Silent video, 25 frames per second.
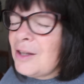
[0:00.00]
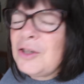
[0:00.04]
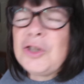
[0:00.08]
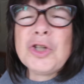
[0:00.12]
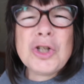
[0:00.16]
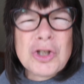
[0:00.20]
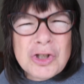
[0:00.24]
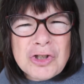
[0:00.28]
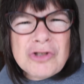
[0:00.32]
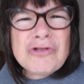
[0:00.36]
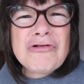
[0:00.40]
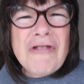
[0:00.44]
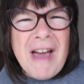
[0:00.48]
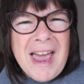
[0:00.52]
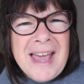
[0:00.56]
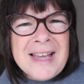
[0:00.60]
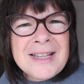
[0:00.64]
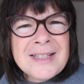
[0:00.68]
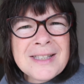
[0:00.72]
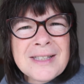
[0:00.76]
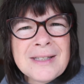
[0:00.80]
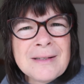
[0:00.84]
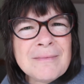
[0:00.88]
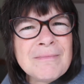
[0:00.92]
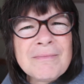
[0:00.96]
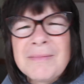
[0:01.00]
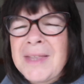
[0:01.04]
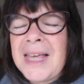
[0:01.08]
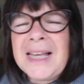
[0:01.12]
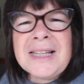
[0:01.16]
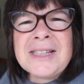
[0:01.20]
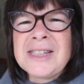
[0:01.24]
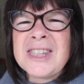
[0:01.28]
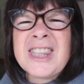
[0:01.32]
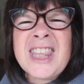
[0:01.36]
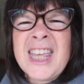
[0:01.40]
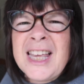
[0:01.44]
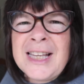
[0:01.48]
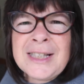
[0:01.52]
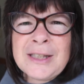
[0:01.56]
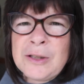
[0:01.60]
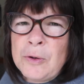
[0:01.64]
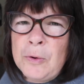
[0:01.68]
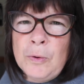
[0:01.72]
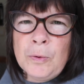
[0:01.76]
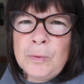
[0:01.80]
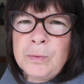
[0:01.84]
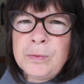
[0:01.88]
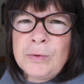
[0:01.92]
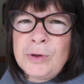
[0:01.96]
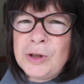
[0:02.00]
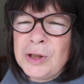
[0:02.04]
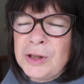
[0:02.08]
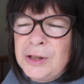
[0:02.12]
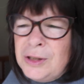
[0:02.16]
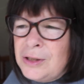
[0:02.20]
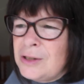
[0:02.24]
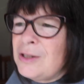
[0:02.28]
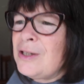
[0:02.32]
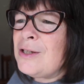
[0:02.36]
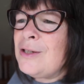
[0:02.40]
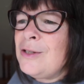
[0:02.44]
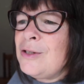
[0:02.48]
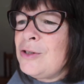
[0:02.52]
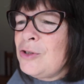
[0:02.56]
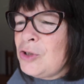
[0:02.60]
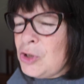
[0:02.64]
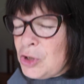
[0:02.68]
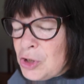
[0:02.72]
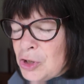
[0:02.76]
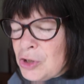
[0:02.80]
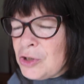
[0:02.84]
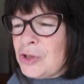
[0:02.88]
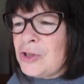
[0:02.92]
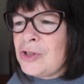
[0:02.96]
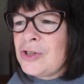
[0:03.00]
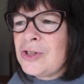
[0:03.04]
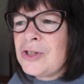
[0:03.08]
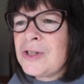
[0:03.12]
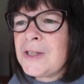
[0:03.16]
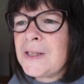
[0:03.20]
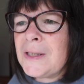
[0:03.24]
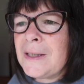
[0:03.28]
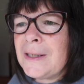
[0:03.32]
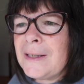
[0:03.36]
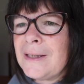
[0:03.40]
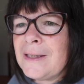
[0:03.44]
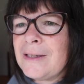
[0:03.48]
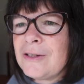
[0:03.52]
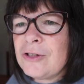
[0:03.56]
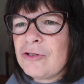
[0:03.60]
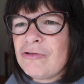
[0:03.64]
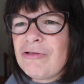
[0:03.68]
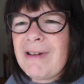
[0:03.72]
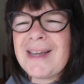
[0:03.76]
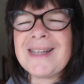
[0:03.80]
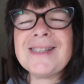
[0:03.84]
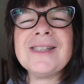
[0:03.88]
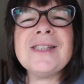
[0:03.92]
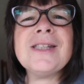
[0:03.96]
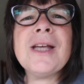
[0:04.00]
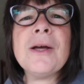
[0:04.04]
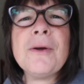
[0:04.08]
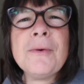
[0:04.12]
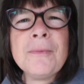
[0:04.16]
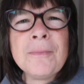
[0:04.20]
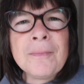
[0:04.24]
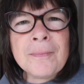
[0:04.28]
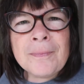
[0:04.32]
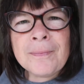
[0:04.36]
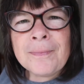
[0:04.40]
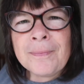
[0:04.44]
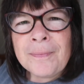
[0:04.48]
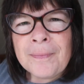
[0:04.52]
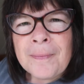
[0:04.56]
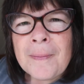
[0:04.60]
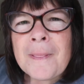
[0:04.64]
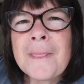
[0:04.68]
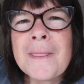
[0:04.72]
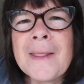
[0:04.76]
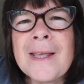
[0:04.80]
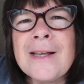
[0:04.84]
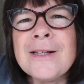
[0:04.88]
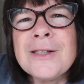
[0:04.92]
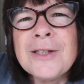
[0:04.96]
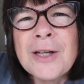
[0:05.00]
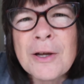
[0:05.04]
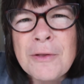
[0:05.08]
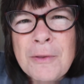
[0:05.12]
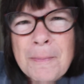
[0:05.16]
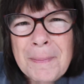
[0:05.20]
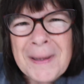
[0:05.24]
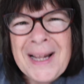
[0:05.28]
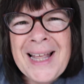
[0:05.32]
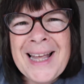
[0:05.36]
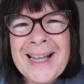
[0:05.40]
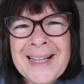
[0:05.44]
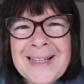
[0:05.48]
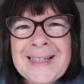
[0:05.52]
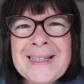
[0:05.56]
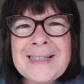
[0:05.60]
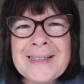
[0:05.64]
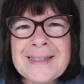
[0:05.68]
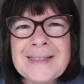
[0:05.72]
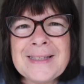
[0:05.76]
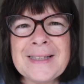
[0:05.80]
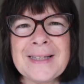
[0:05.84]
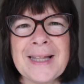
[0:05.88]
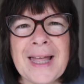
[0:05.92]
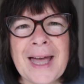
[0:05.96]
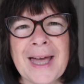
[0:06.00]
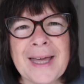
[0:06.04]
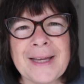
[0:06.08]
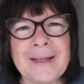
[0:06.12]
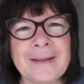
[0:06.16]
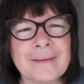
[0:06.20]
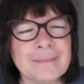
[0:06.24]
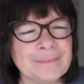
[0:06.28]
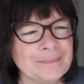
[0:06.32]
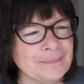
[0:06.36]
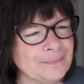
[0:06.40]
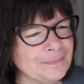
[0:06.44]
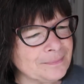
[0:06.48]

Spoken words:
Just stress. That's all. Just stress. So the plan is today.